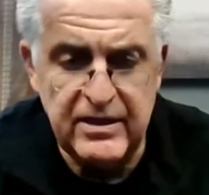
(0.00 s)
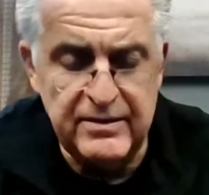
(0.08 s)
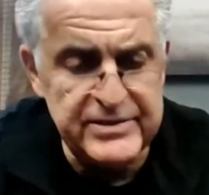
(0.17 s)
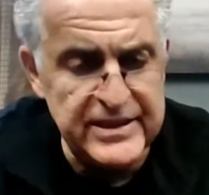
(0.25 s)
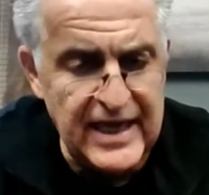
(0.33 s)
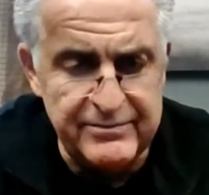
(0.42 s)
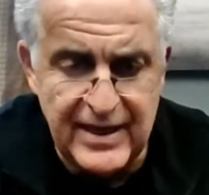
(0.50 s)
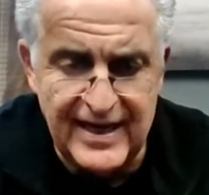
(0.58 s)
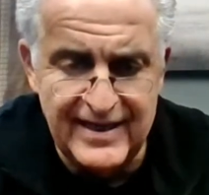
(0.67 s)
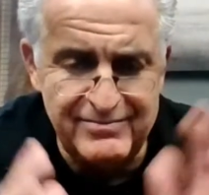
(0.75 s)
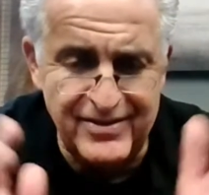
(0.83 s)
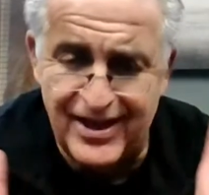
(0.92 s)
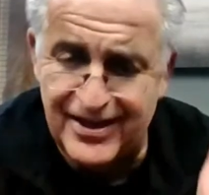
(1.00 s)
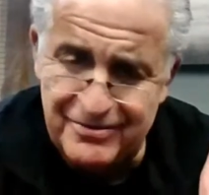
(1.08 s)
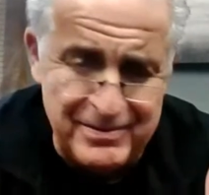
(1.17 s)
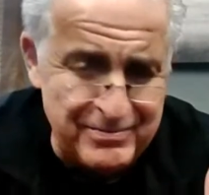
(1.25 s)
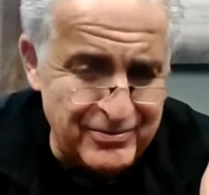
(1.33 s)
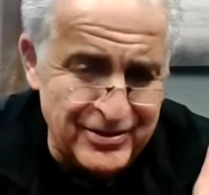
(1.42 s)
a lot of you
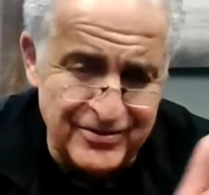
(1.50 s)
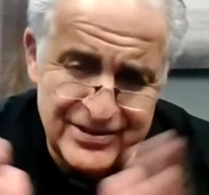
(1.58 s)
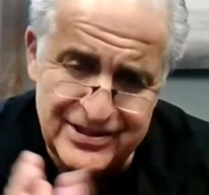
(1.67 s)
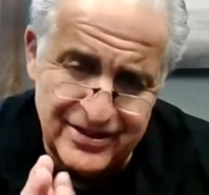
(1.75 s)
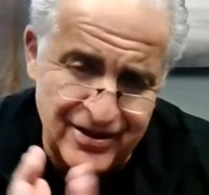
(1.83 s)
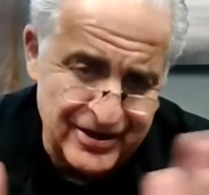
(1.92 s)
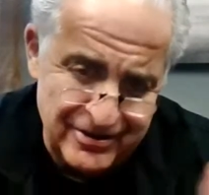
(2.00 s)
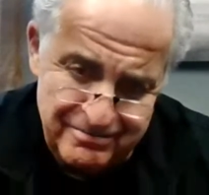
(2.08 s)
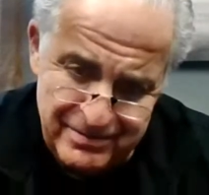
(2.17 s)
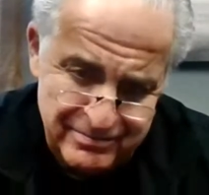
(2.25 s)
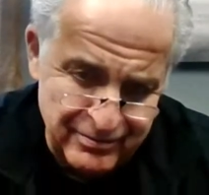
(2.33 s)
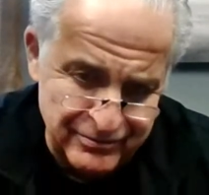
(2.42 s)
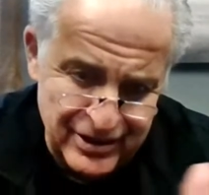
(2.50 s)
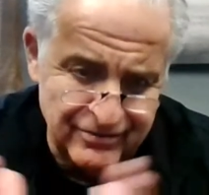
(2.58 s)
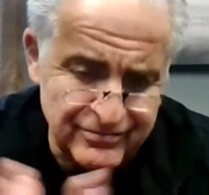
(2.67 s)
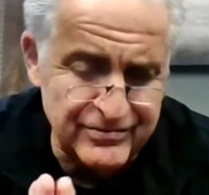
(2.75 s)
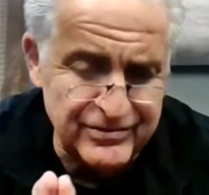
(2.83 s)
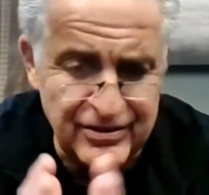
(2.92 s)
people know this, a lot of you people don't.
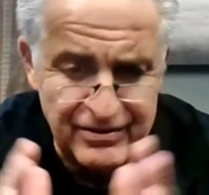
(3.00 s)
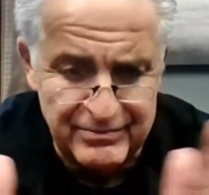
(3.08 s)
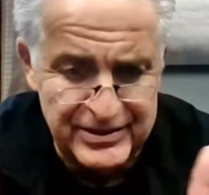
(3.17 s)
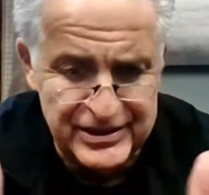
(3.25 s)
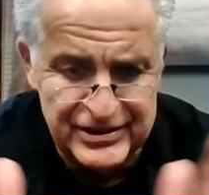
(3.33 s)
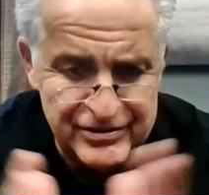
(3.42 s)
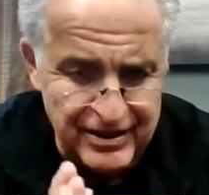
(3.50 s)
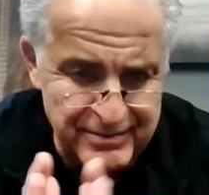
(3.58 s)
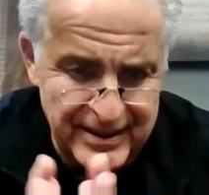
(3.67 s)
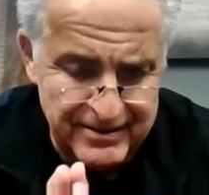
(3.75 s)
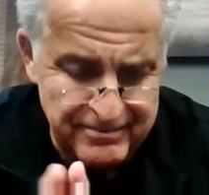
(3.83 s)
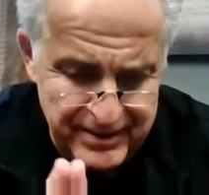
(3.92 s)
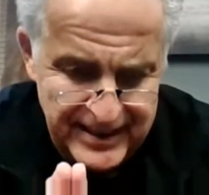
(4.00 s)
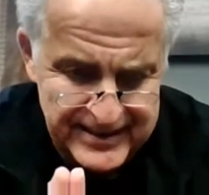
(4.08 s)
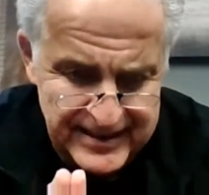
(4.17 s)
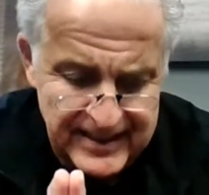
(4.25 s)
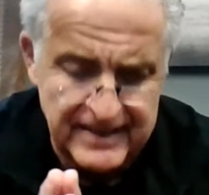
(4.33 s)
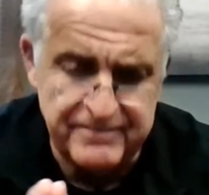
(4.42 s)
So let me just try to make it
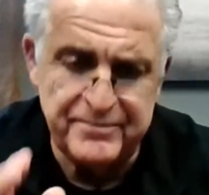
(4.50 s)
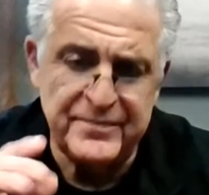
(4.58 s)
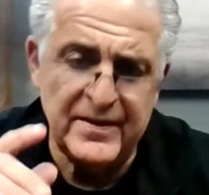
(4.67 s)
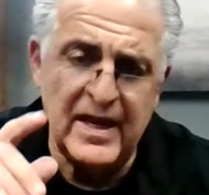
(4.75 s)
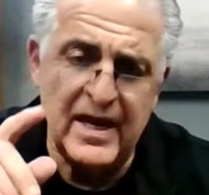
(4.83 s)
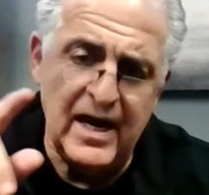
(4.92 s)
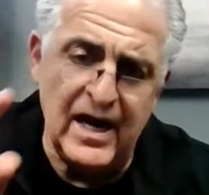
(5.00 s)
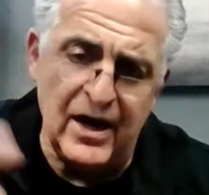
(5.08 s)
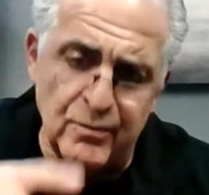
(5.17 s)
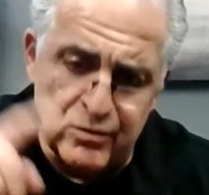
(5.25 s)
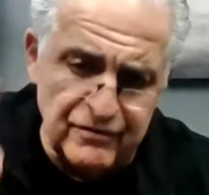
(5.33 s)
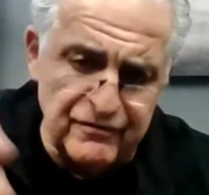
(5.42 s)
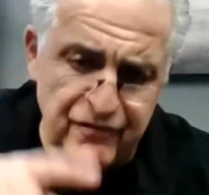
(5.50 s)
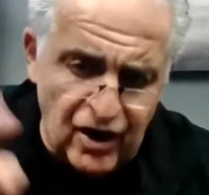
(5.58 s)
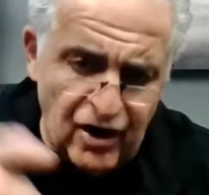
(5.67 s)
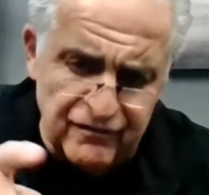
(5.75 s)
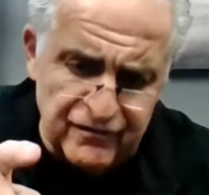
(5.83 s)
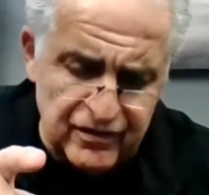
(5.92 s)
basic. A
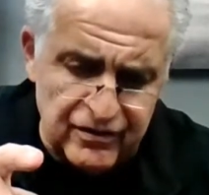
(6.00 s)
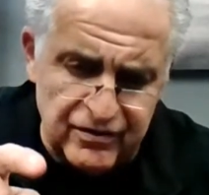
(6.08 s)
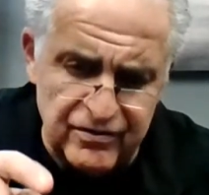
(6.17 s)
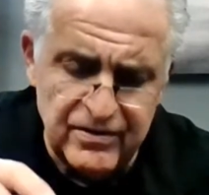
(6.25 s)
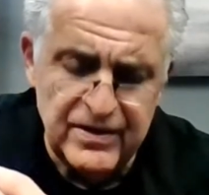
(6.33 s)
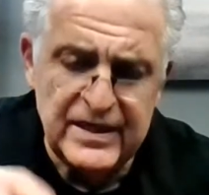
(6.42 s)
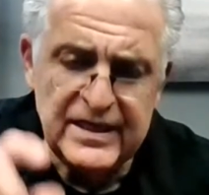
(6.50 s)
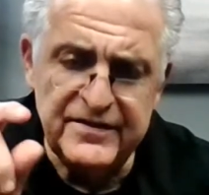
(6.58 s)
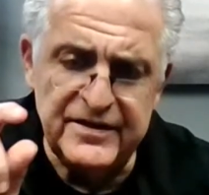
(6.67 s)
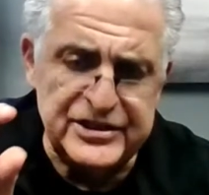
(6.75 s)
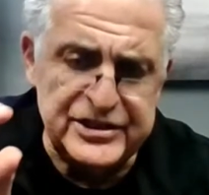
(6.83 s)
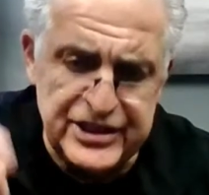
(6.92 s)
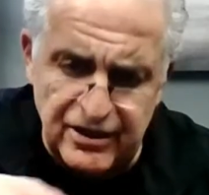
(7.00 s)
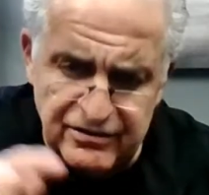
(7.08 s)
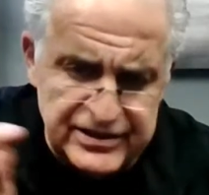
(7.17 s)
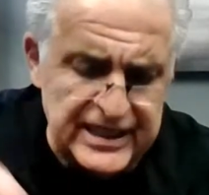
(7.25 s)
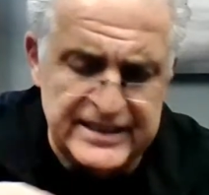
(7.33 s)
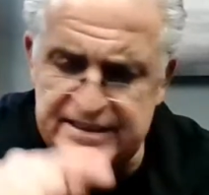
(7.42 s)
revolver, the shell
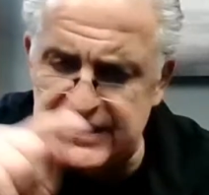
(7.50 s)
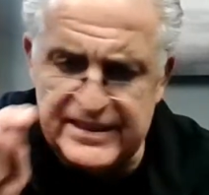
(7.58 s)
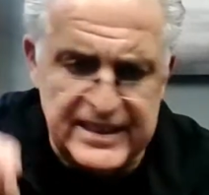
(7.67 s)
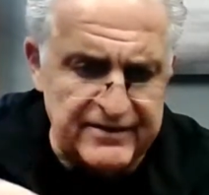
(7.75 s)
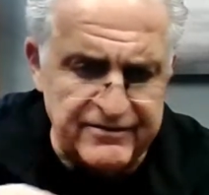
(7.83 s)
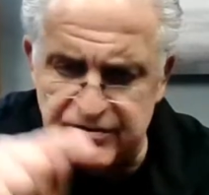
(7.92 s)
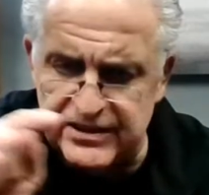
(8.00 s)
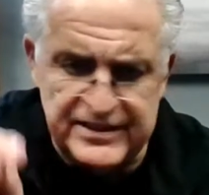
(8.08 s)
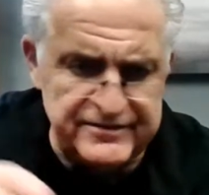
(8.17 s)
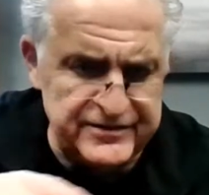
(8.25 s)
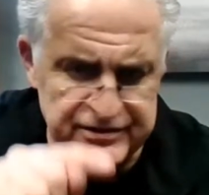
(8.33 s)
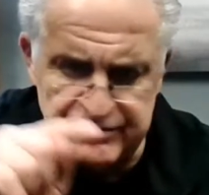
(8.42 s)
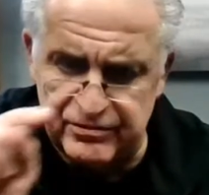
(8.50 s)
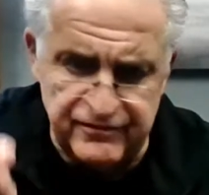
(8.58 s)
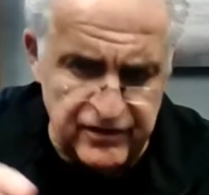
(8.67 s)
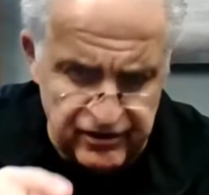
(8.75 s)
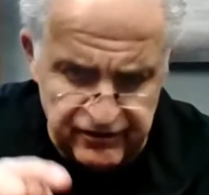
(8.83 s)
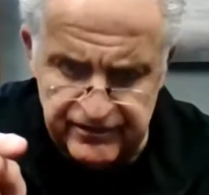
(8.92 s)
casing never leaves the
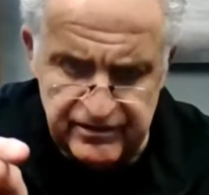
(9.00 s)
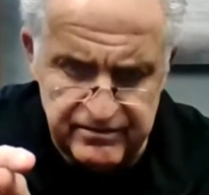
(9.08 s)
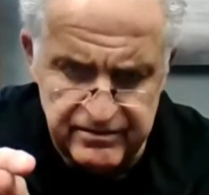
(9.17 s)
revolver.